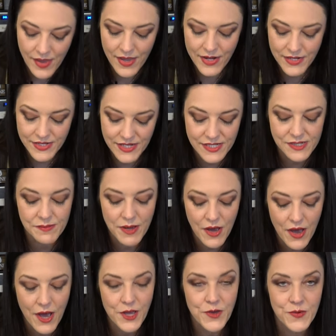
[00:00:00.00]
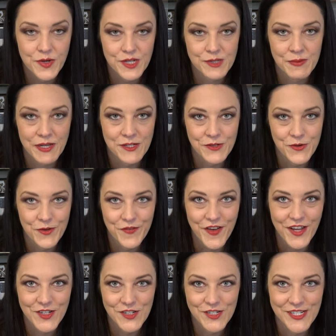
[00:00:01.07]
And it tastes about how you would expect an old
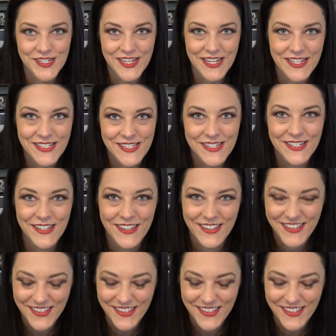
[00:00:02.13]
fashioned to taste.